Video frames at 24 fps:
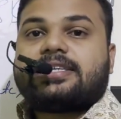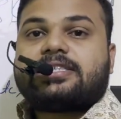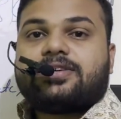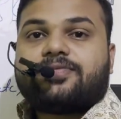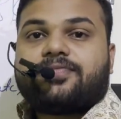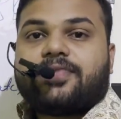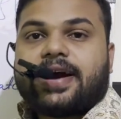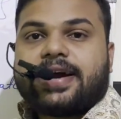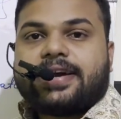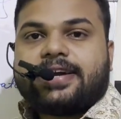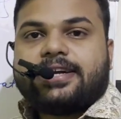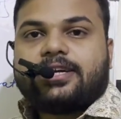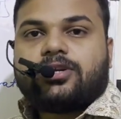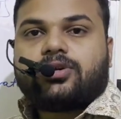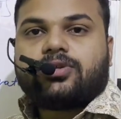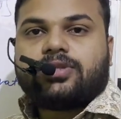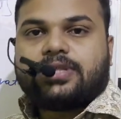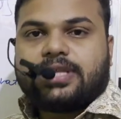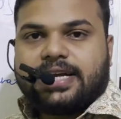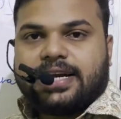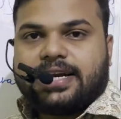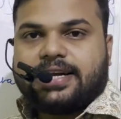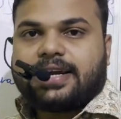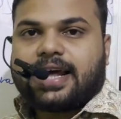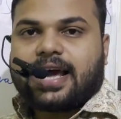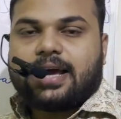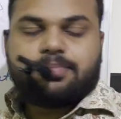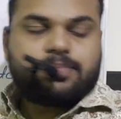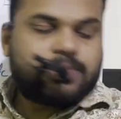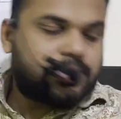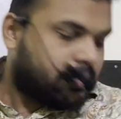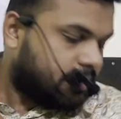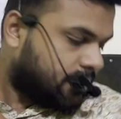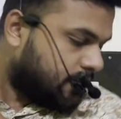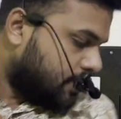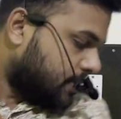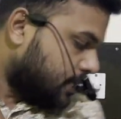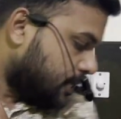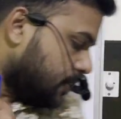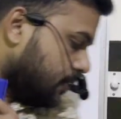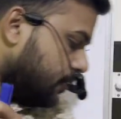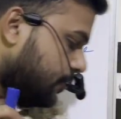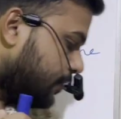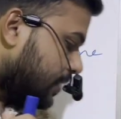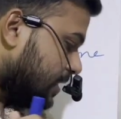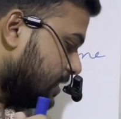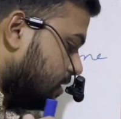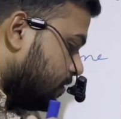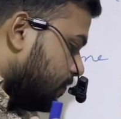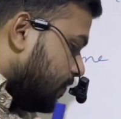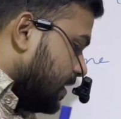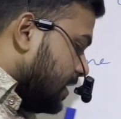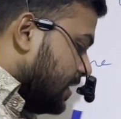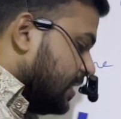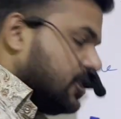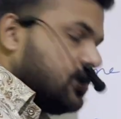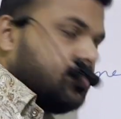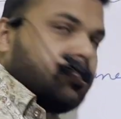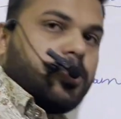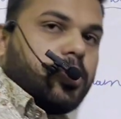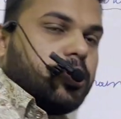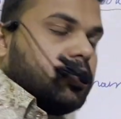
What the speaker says: classified into 3 types. First one is